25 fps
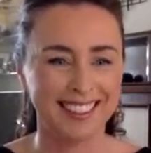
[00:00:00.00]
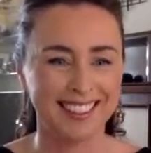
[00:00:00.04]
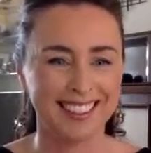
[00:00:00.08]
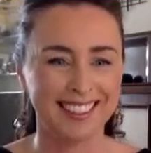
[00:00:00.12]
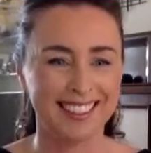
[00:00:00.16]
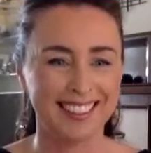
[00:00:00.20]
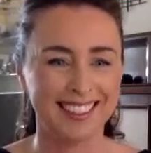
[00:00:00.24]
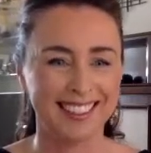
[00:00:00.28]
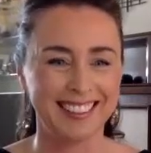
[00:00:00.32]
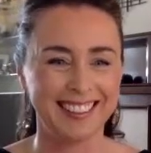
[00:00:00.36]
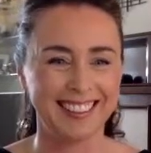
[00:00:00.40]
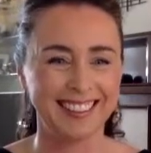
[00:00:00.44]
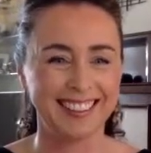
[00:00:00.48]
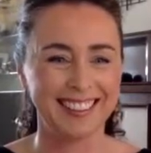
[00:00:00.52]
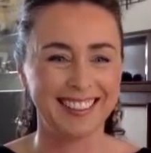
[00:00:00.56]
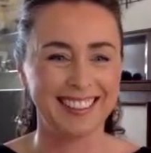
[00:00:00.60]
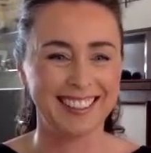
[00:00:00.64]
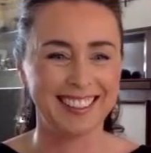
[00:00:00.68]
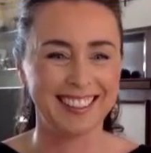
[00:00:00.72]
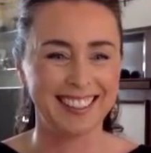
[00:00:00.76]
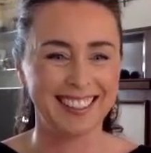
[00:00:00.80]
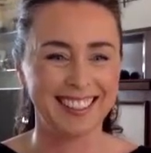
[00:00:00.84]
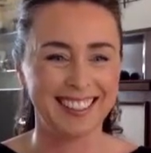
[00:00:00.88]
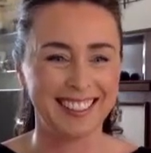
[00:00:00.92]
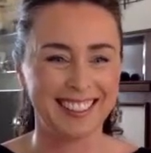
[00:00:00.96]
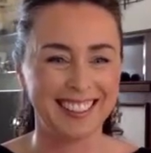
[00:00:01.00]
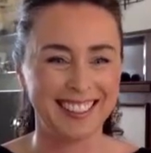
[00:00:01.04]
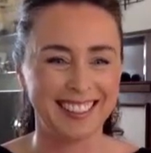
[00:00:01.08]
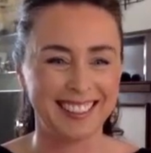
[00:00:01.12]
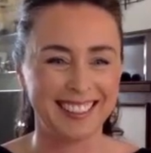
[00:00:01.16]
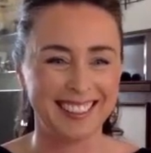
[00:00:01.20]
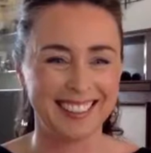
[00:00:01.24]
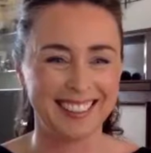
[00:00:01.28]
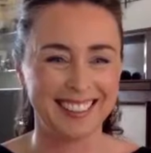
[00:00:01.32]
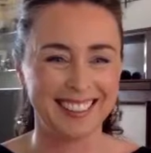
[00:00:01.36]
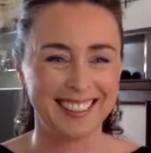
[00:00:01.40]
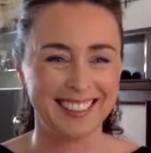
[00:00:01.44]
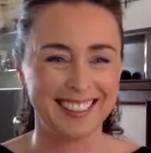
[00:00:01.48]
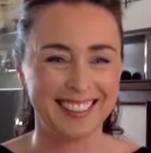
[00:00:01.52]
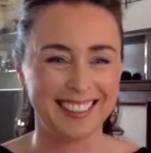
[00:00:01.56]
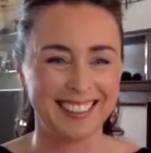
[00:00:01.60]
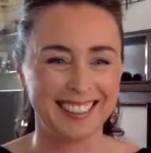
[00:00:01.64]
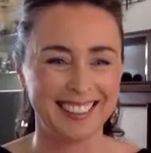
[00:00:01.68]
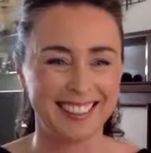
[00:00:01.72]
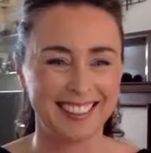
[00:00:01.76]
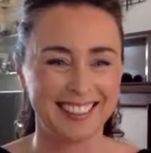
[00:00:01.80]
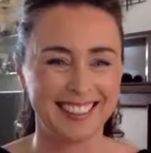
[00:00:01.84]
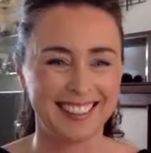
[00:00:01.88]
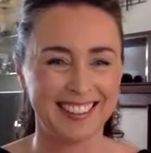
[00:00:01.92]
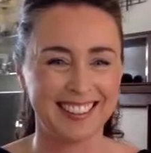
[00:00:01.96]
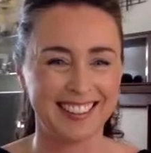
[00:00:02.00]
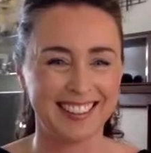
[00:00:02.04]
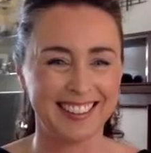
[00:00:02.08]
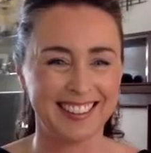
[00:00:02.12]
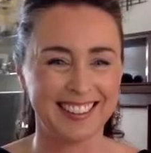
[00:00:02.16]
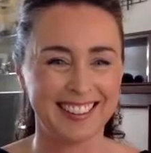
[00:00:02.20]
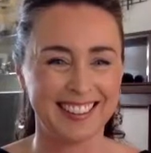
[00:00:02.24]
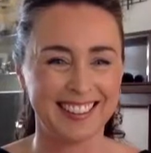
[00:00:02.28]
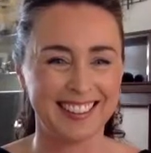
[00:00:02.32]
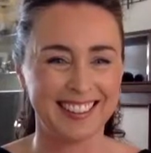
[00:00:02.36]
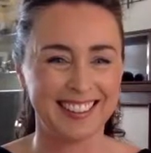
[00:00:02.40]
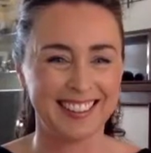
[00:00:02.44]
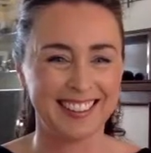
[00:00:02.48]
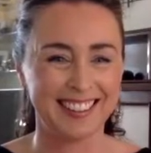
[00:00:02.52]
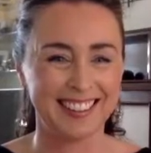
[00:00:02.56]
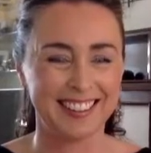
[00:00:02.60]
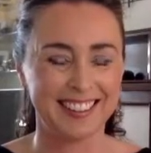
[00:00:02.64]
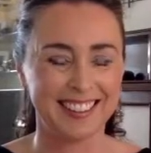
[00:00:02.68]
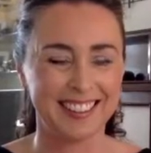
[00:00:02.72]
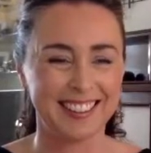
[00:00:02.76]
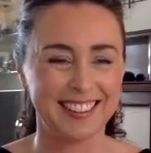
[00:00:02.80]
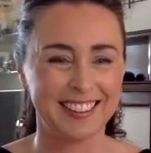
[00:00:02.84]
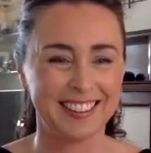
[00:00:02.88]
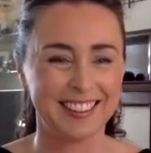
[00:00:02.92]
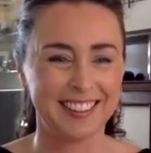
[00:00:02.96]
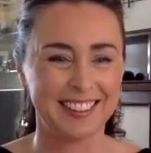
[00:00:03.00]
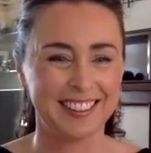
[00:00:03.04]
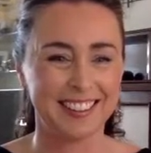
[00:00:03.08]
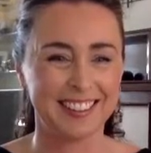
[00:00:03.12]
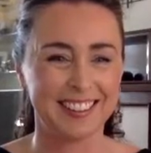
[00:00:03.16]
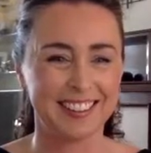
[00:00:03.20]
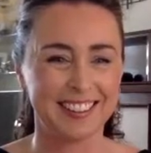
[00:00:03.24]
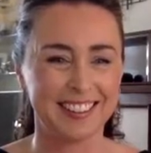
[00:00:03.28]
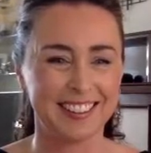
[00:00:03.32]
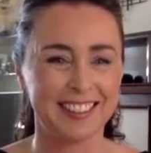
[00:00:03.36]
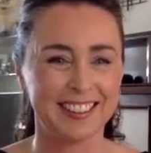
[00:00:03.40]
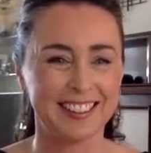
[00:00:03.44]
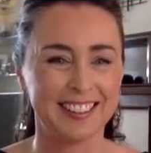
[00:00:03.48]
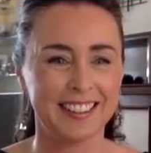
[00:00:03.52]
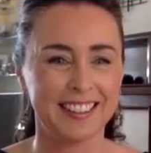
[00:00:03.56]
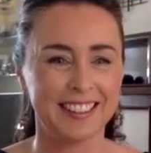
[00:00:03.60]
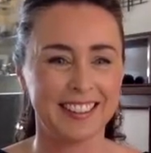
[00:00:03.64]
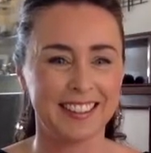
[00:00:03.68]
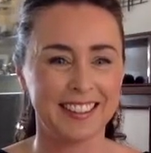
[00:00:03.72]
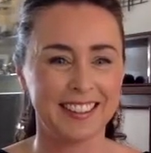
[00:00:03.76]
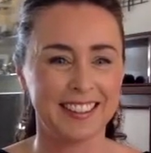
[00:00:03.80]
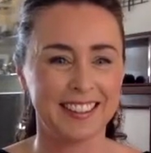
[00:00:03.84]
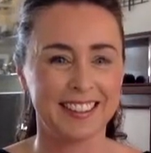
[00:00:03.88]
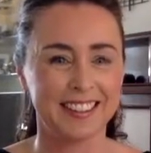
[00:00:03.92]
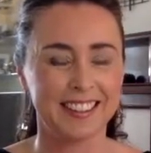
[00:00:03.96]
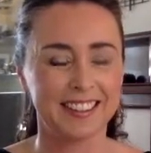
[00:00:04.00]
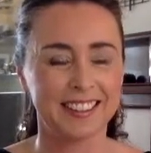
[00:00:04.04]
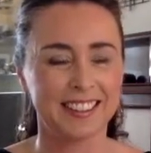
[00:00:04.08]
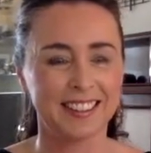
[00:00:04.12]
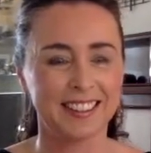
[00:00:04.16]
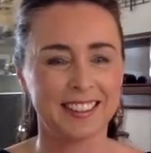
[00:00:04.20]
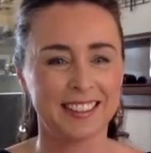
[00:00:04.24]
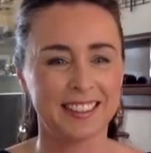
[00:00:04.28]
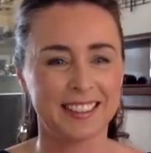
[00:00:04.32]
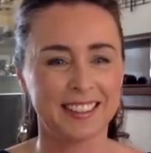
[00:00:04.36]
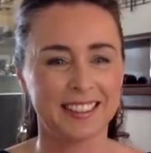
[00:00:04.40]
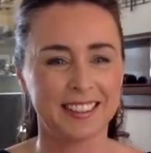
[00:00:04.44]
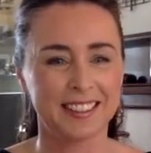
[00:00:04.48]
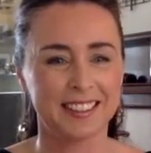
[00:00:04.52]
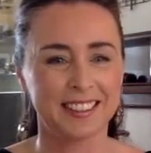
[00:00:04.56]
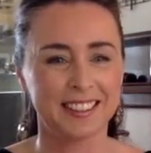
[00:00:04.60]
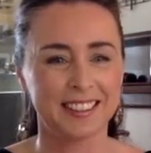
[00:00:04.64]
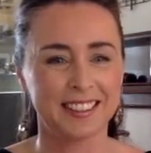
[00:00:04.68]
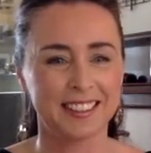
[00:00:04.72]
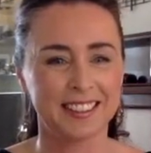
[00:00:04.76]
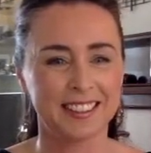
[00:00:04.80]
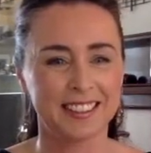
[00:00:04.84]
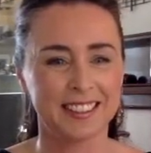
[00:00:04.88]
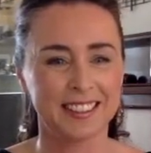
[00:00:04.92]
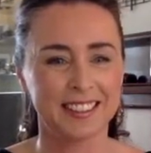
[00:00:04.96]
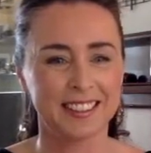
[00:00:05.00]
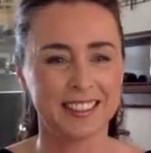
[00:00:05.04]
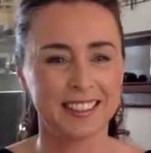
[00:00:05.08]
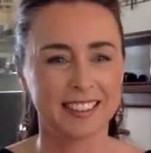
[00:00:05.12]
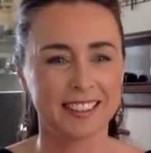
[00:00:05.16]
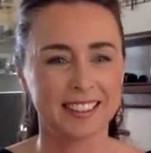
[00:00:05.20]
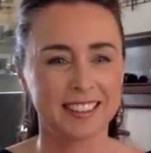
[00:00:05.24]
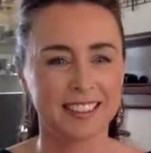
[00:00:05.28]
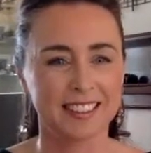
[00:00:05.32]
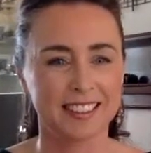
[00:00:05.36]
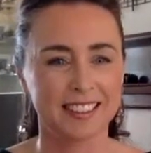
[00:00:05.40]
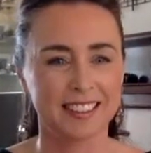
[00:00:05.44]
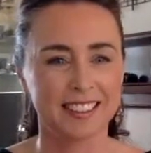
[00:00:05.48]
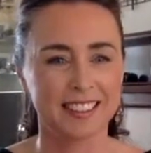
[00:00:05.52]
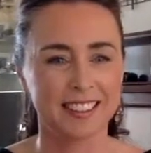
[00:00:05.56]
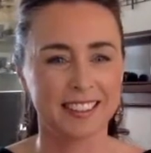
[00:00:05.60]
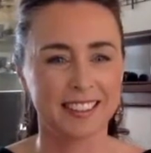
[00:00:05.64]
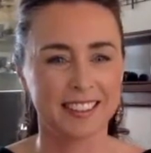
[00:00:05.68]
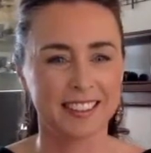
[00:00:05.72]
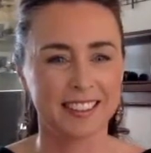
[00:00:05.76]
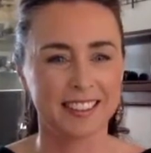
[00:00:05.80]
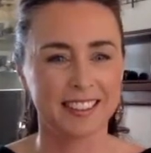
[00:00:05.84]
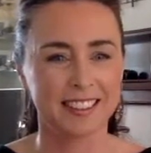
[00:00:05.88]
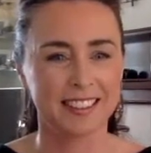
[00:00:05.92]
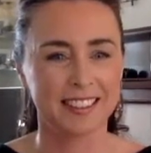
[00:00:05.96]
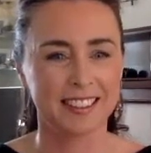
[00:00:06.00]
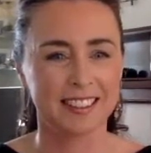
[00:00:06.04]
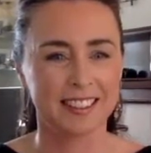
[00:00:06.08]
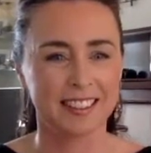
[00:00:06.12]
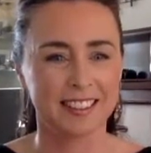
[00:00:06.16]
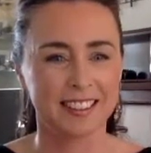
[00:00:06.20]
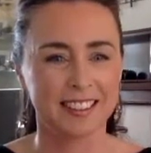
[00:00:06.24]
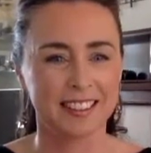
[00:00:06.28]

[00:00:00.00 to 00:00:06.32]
The person shown says nothing.